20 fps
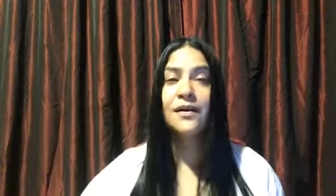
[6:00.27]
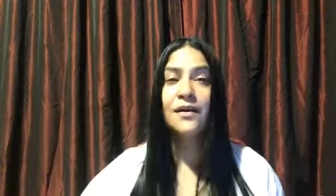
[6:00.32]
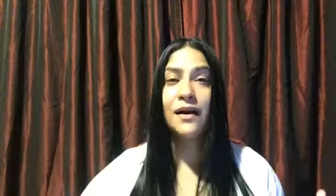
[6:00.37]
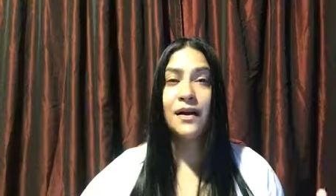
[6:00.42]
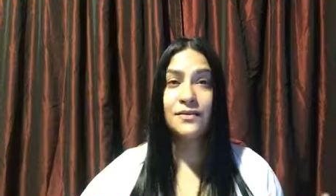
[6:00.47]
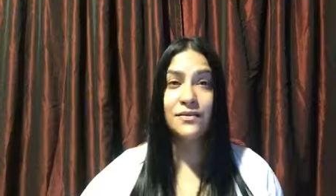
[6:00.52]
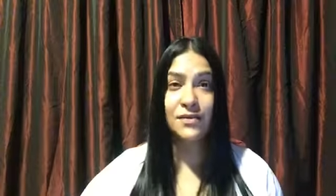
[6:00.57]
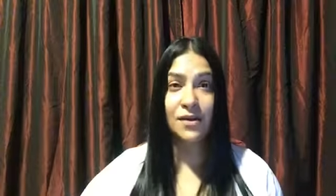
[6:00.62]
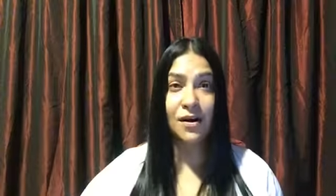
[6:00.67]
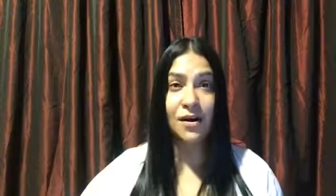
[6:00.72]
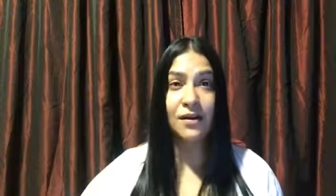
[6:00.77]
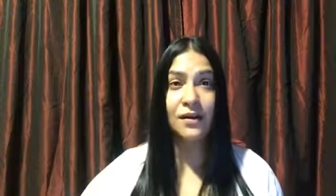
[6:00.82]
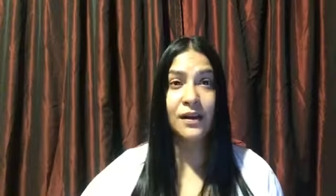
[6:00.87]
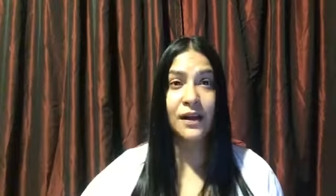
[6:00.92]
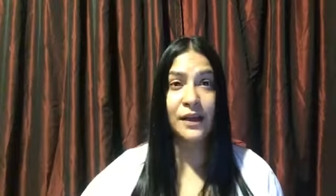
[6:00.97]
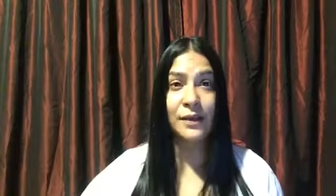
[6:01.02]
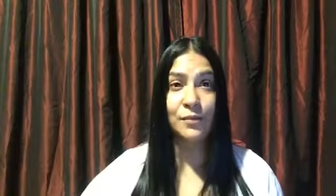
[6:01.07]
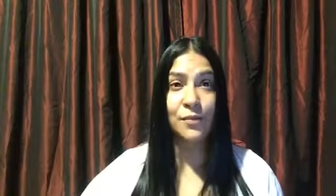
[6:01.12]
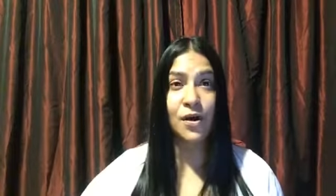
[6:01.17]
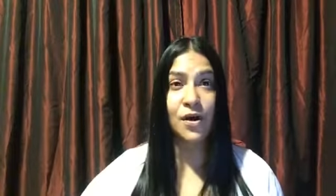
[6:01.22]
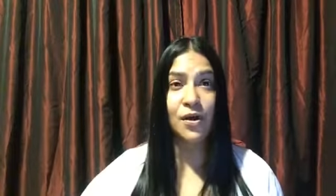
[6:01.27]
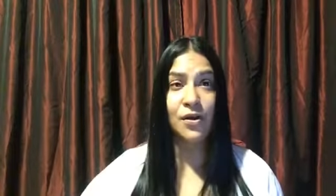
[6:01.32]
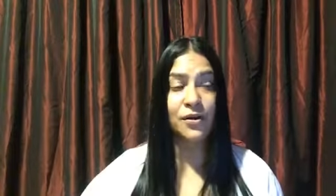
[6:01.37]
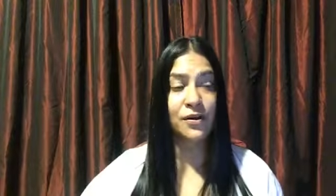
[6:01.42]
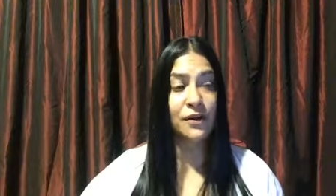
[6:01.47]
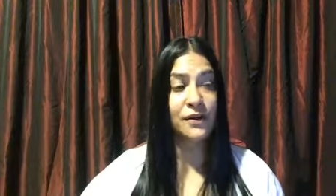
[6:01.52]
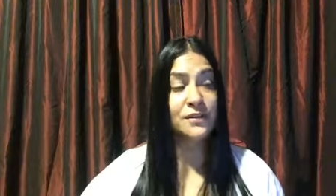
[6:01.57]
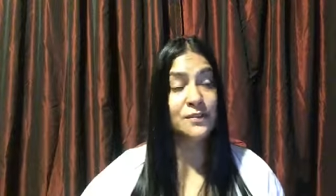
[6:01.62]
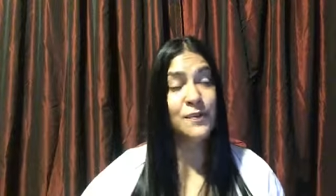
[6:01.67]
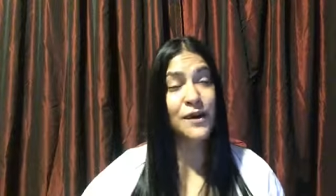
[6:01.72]
as an online
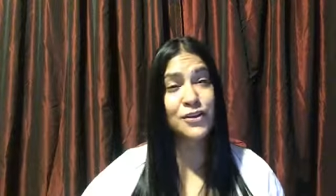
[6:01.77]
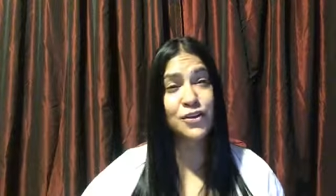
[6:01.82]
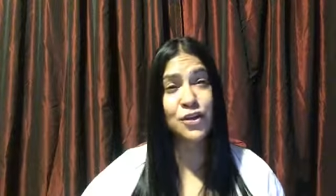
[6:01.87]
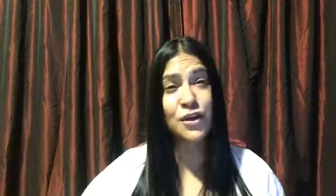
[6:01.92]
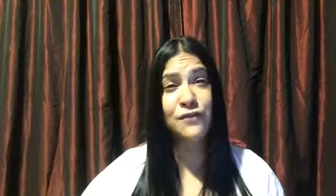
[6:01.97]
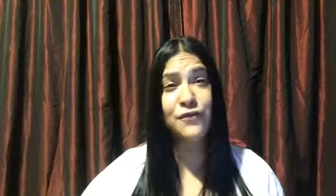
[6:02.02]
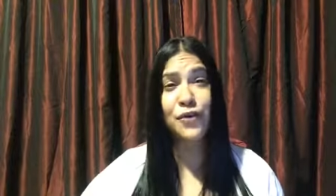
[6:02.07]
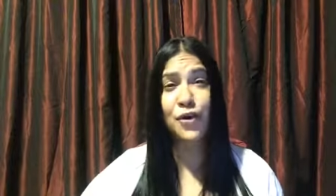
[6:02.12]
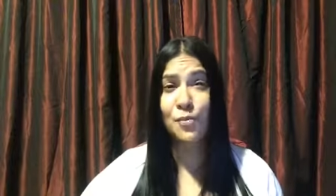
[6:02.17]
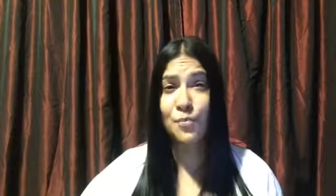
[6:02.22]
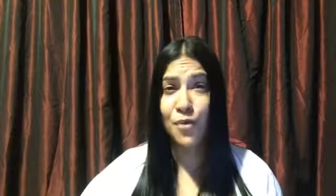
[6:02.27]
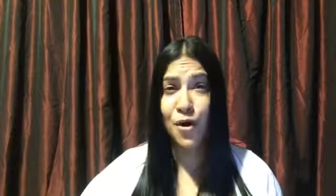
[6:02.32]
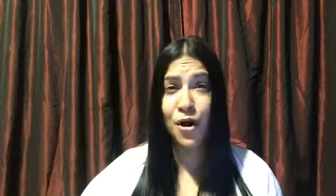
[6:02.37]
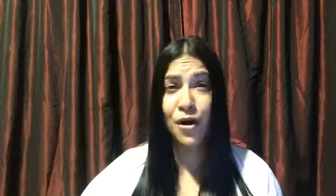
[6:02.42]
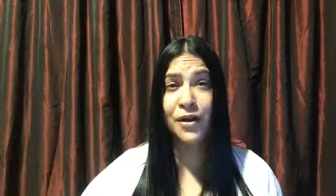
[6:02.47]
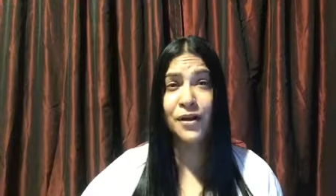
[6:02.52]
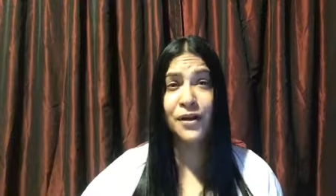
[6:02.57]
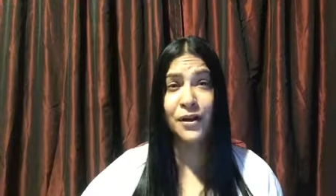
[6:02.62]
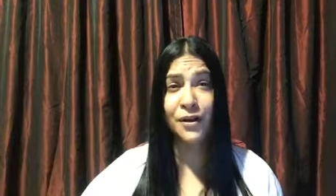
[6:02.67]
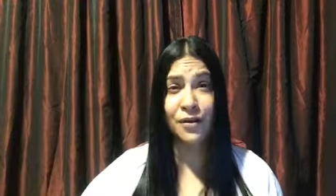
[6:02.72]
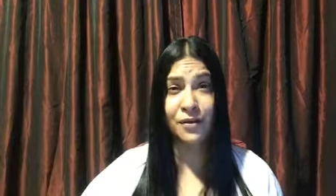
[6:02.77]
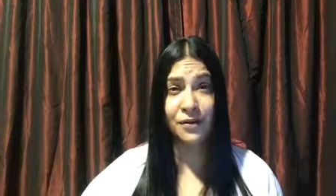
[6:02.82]
marketer, especially if you're marketing